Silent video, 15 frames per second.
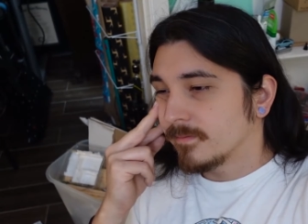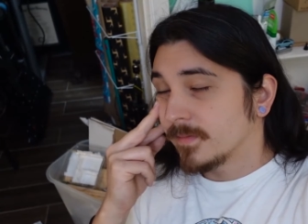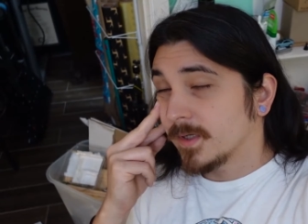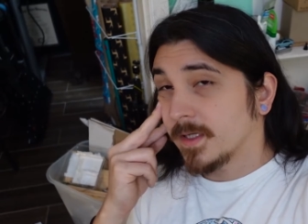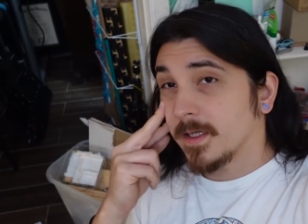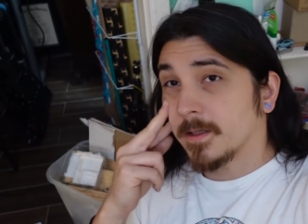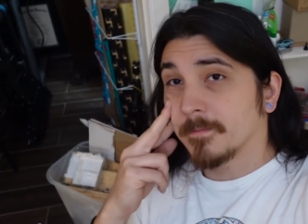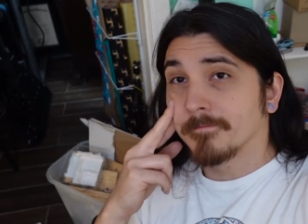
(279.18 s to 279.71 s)

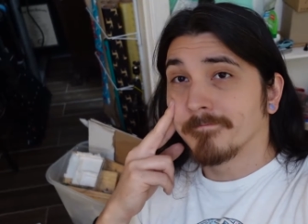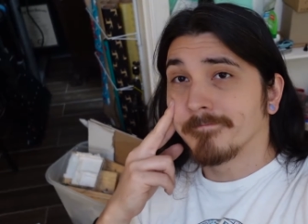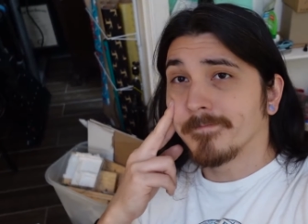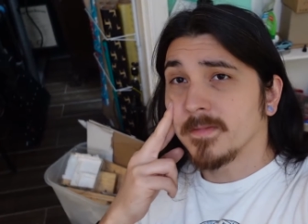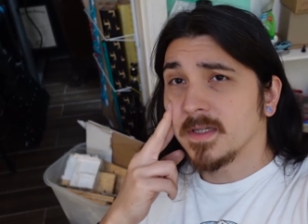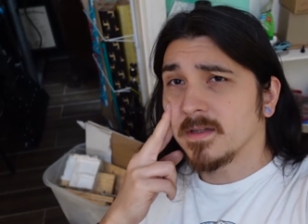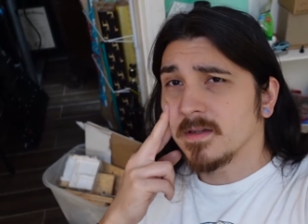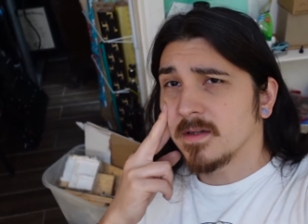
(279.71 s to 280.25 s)
But yeah,
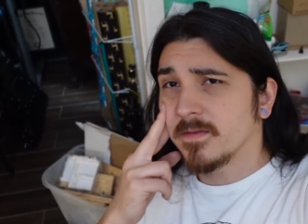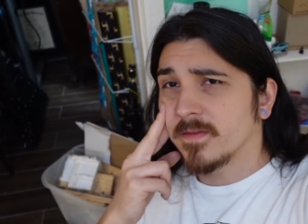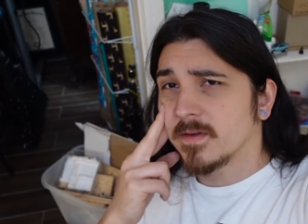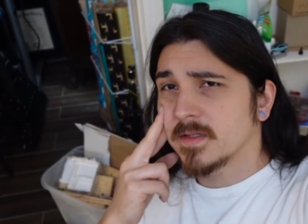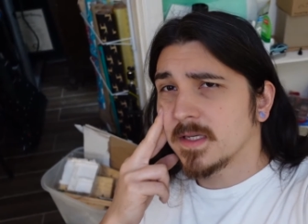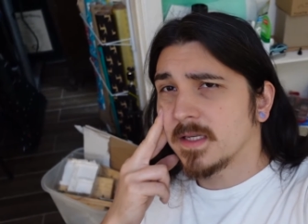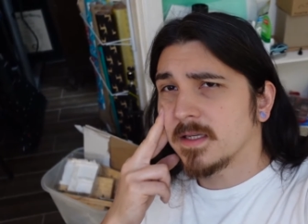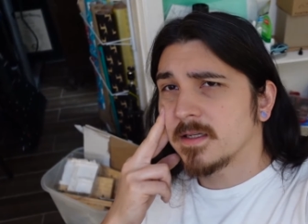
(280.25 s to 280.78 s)
if
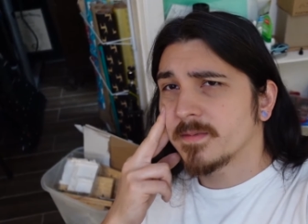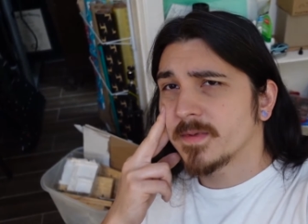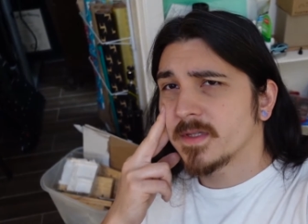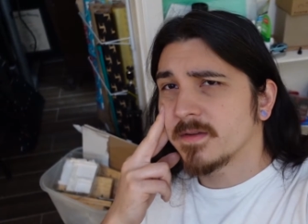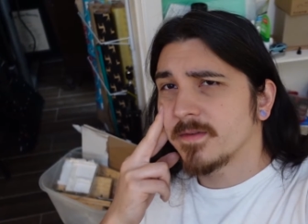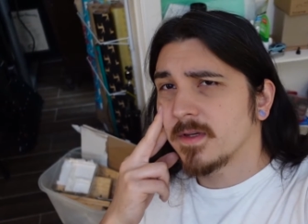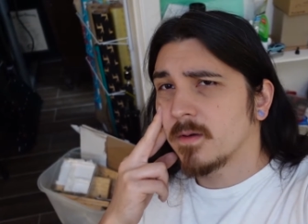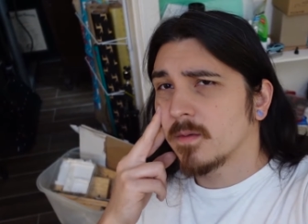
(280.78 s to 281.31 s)
there's anything
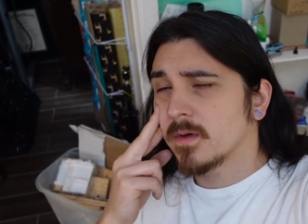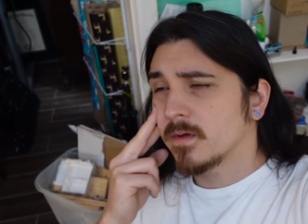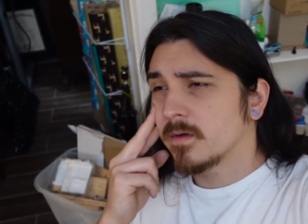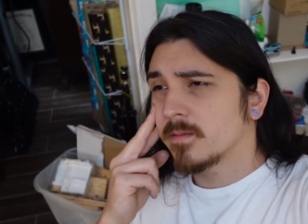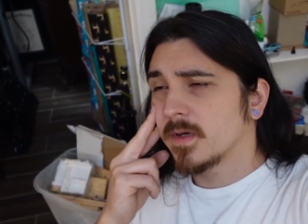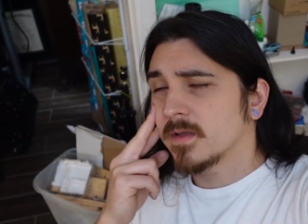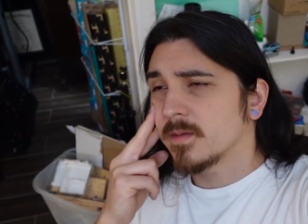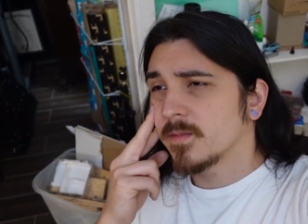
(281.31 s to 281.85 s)
specific you want to know
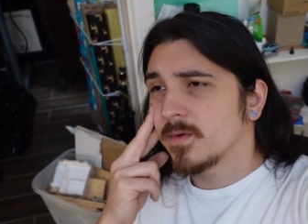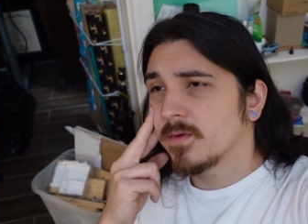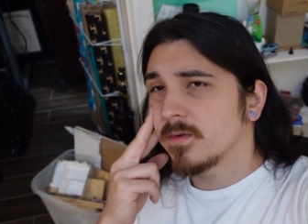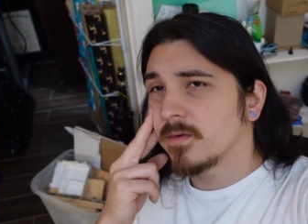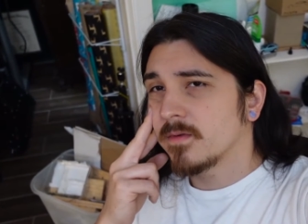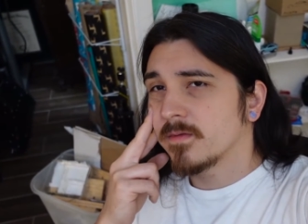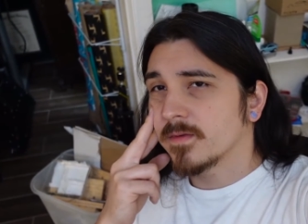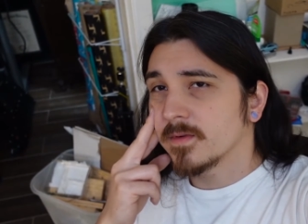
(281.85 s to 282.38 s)
about the
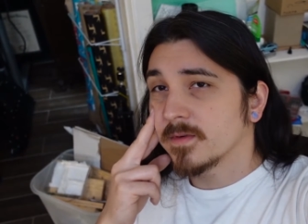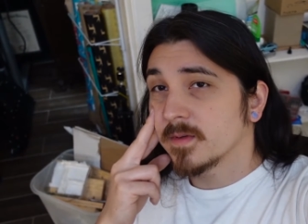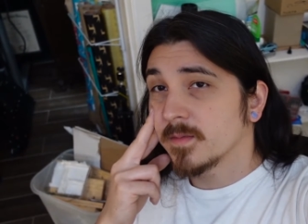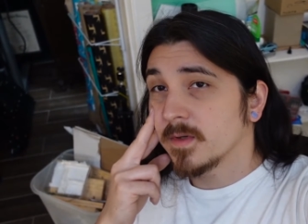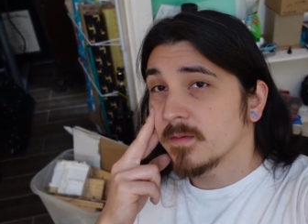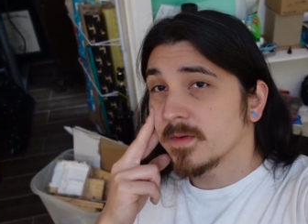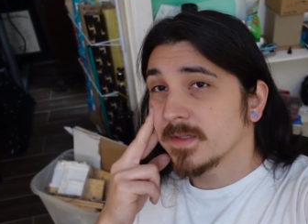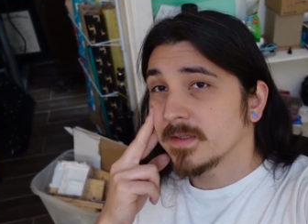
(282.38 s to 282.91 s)
move or
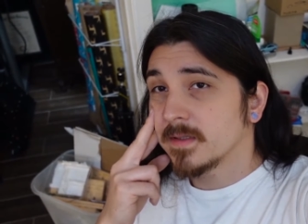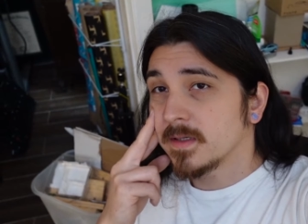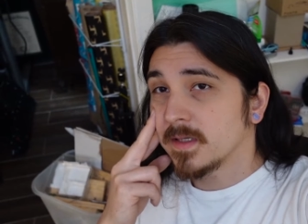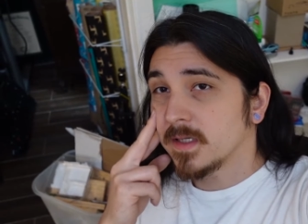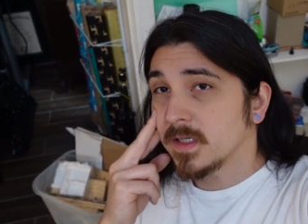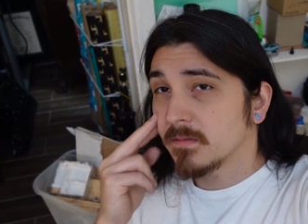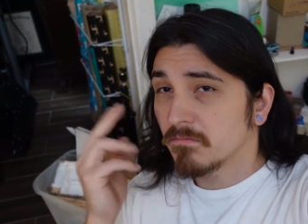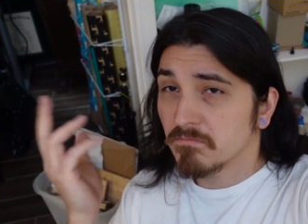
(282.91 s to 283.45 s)
something you want to
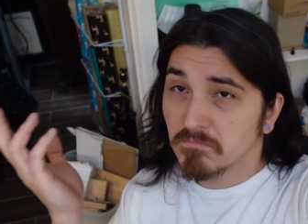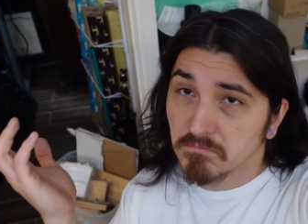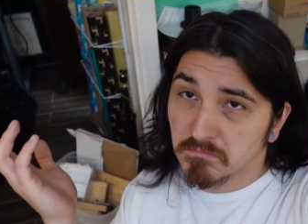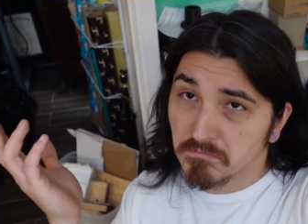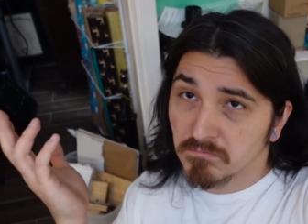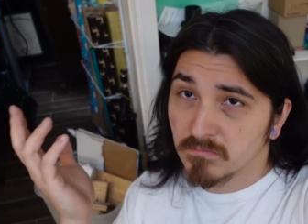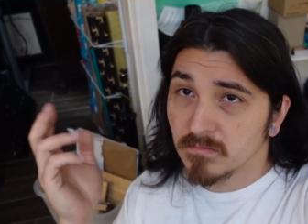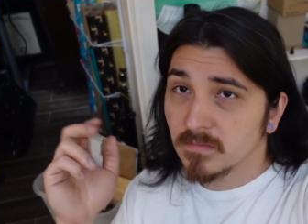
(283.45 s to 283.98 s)
see,
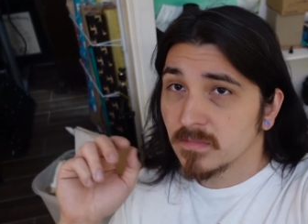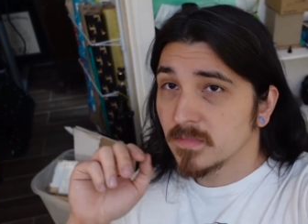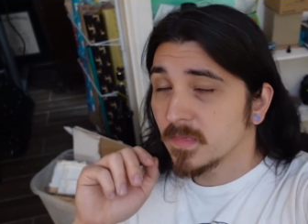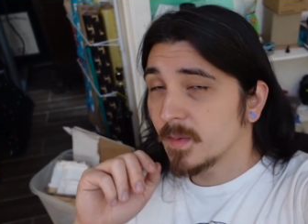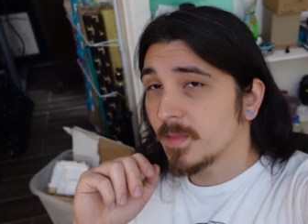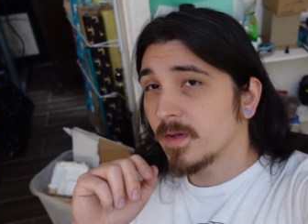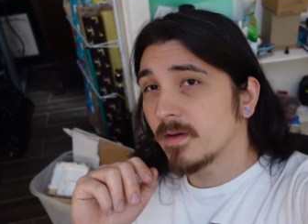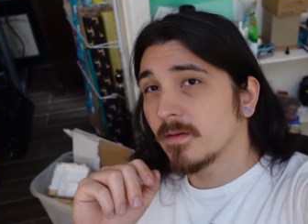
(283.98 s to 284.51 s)
hmm,
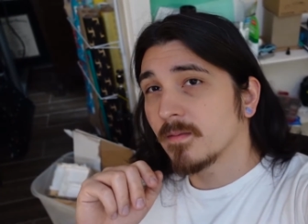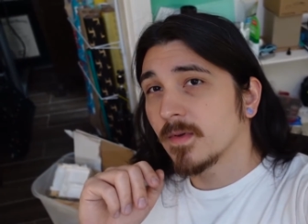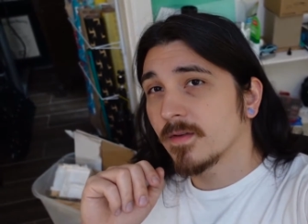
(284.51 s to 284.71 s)
let me know.